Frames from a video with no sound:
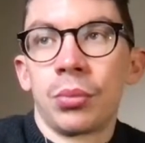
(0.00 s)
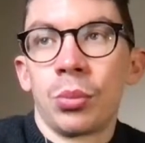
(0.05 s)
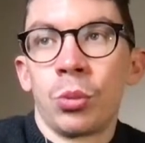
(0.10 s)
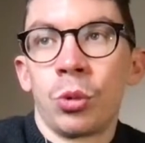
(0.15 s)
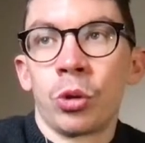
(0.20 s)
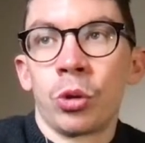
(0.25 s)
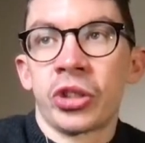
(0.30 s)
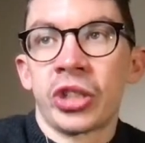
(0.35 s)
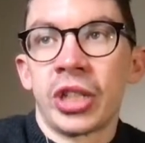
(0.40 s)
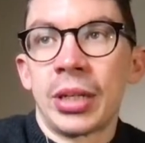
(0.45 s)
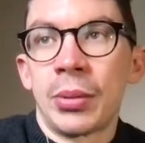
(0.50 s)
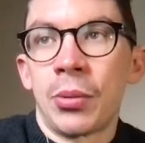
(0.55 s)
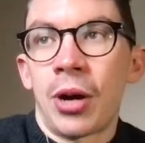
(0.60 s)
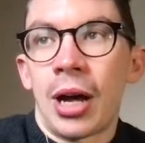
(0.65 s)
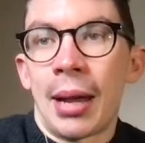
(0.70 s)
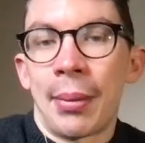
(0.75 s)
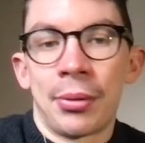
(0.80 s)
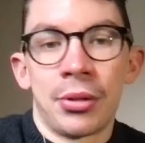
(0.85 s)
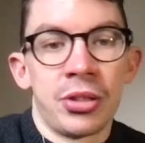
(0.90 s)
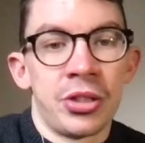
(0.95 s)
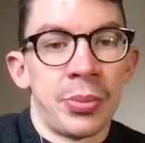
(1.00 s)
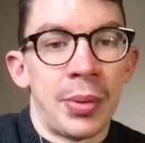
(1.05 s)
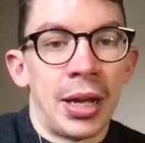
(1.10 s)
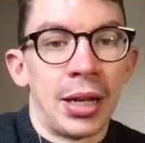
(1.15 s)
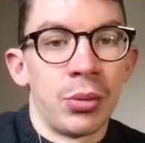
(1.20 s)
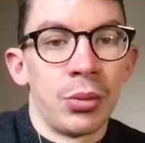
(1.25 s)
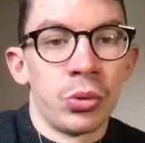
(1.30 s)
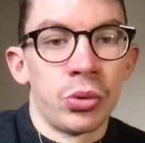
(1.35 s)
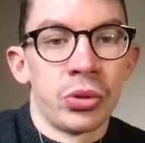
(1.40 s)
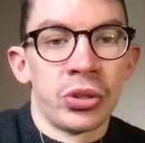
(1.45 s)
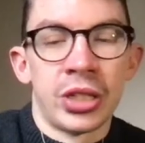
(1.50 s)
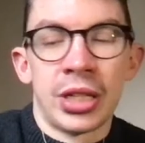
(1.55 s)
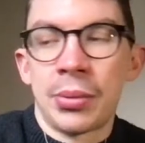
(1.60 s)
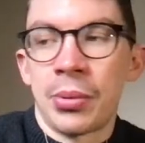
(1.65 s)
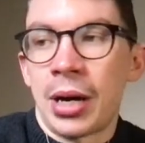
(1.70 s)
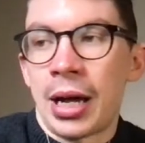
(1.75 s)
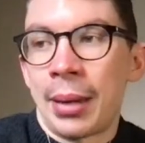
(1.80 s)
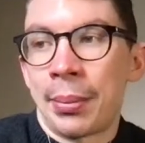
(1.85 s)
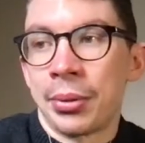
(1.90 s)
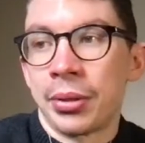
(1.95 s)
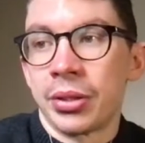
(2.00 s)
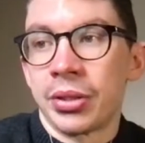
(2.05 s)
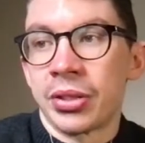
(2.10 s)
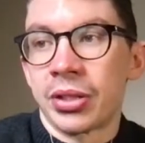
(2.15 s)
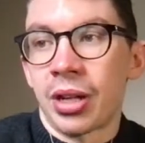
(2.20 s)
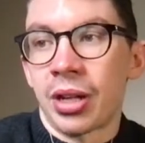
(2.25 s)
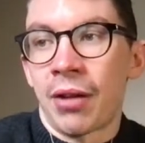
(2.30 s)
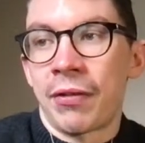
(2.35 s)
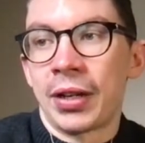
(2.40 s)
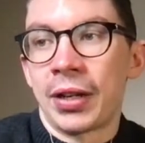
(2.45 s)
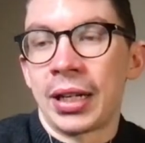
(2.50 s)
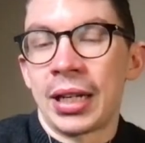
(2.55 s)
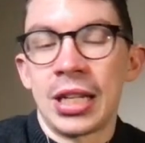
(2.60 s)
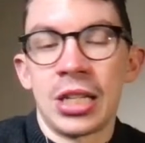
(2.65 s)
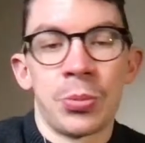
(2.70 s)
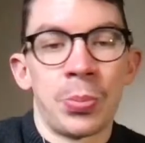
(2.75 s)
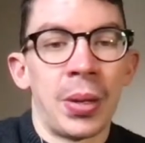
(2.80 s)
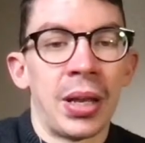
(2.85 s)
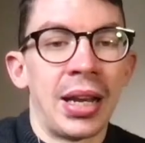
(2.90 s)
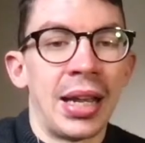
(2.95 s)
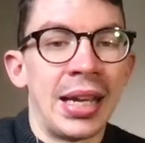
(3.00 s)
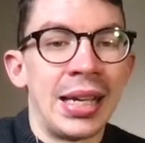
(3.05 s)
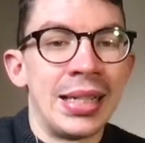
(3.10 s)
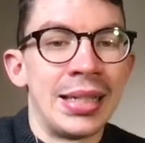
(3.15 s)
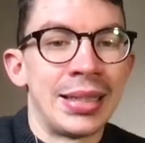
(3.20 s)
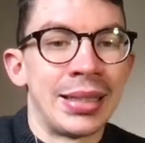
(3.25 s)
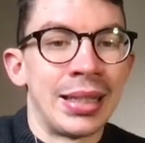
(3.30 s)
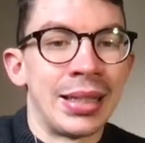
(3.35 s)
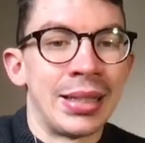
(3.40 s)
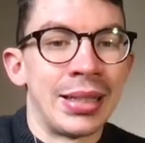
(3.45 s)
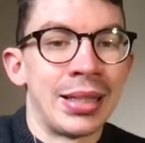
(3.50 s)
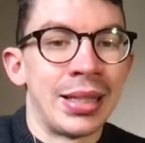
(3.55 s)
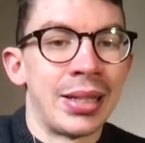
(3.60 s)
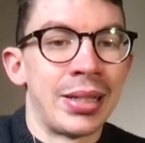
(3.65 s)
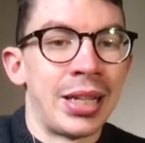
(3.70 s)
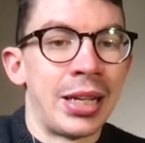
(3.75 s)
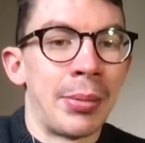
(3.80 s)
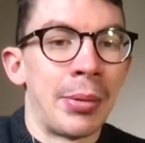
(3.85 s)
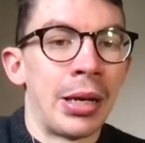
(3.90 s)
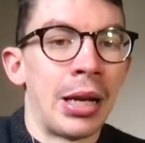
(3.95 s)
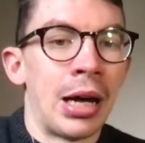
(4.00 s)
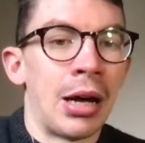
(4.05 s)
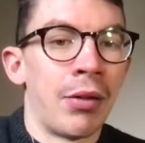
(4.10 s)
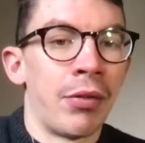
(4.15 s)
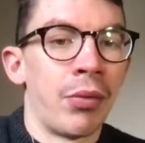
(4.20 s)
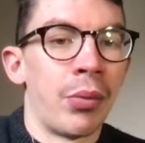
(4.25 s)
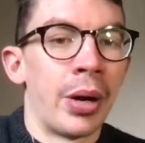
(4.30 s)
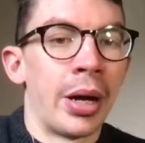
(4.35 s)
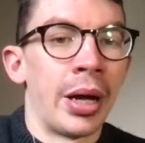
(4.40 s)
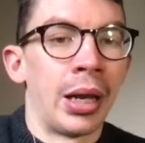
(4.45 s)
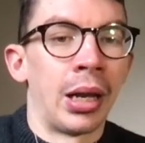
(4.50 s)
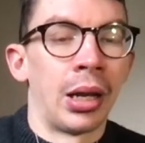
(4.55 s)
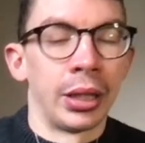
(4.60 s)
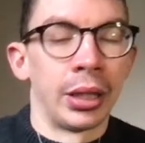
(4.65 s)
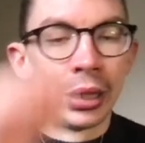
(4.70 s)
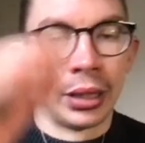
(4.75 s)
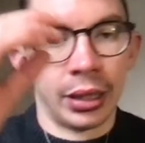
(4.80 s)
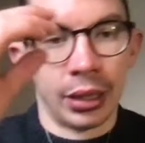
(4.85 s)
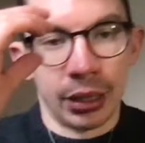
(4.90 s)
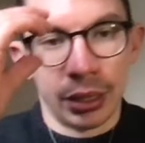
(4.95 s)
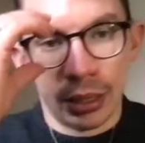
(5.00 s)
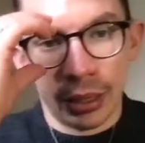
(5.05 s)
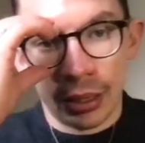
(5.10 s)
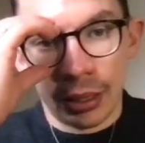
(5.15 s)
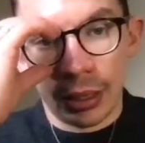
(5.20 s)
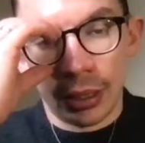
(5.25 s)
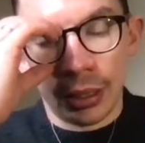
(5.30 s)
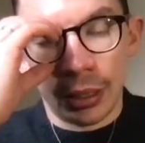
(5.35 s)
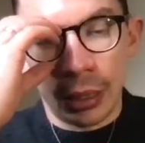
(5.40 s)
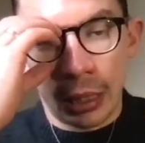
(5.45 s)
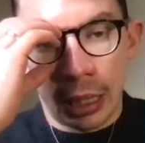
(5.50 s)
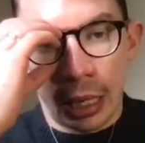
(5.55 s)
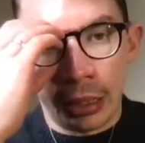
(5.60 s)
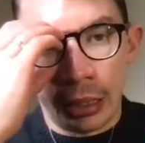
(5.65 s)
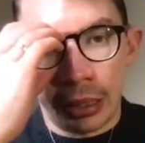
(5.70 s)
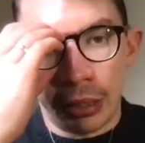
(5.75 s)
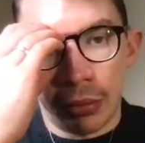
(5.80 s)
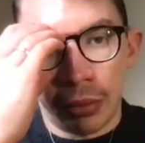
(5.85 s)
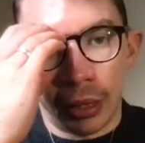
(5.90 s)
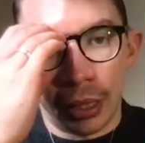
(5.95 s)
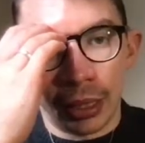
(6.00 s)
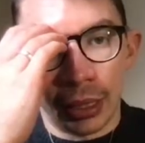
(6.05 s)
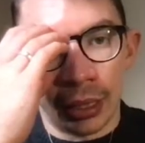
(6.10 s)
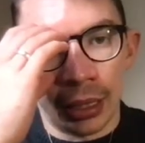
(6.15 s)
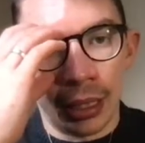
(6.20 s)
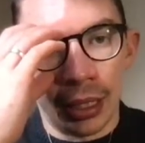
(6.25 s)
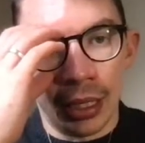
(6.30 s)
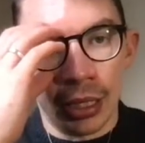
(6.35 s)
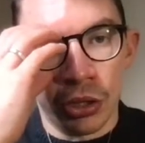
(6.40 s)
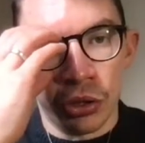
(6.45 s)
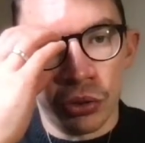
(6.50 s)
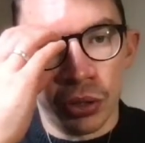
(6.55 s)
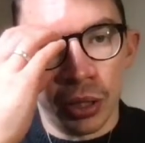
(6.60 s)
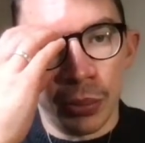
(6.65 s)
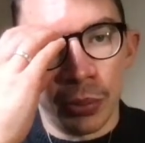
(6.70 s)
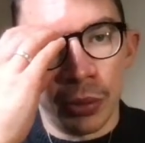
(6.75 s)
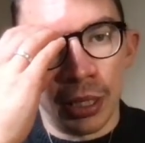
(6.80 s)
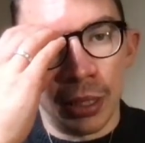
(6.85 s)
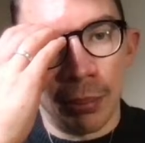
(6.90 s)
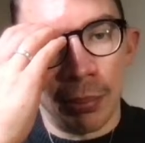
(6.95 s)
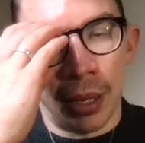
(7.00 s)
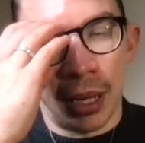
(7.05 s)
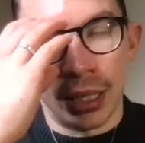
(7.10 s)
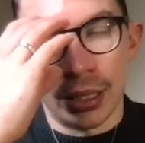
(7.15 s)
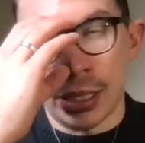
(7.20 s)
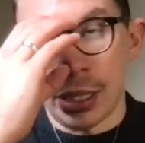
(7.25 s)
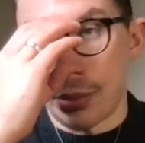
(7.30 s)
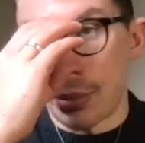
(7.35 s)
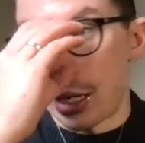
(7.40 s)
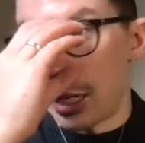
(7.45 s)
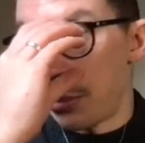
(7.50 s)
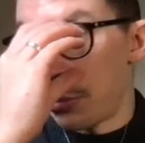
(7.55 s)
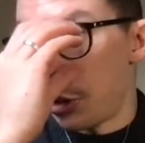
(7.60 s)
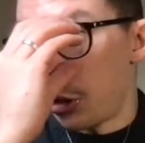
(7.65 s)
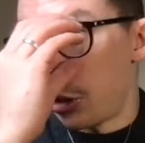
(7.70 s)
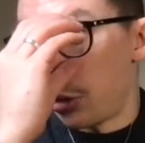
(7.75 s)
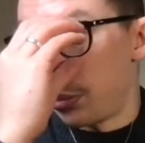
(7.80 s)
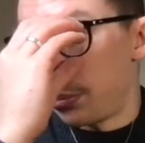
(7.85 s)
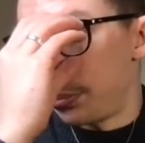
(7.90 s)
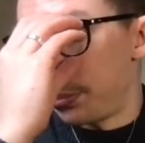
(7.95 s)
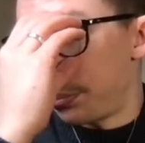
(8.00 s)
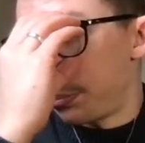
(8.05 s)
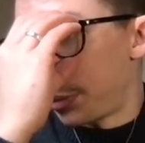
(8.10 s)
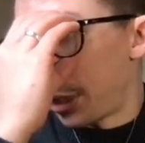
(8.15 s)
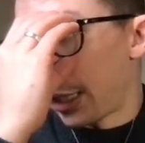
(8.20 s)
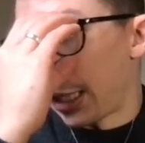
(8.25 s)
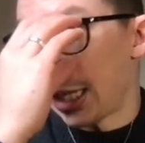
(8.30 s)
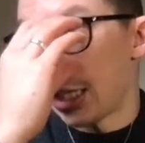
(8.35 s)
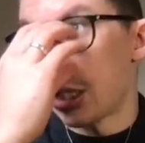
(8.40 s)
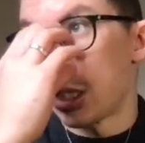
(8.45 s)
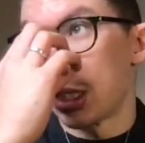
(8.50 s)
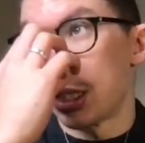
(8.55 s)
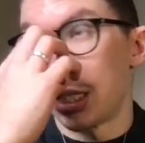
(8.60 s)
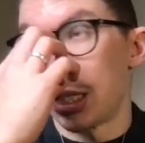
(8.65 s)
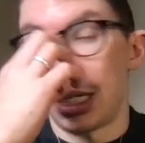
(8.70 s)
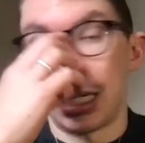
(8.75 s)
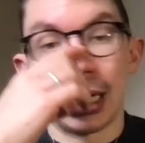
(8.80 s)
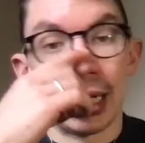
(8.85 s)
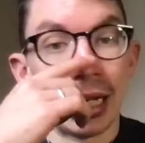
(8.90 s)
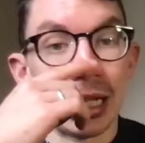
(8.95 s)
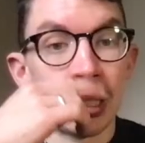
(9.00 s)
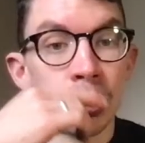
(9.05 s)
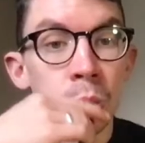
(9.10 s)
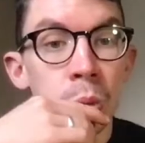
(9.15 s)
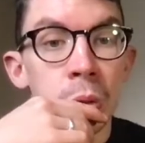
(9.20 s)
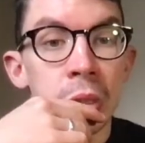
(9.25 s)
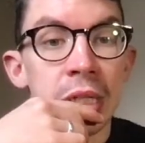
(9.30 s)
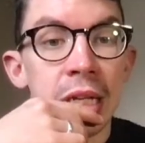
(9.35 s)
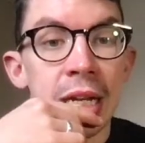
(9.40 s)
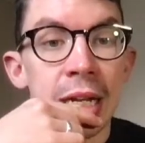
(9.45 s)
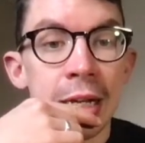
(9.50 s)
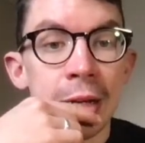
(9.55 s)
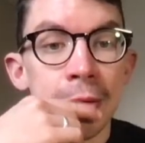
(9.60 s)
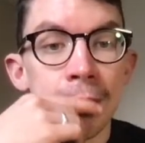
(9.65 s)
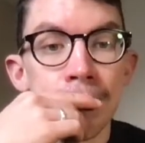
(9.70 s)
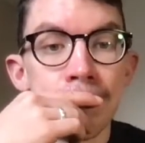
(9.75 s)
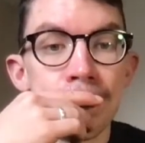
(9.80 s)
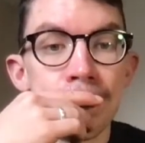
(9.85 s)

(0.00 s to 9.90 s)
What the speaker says: We'll see what happens, mate. We'll see what happens. I think he's been eased into the team enough where, like, I don't think the injury will impact him anymore. But I guess we'll see.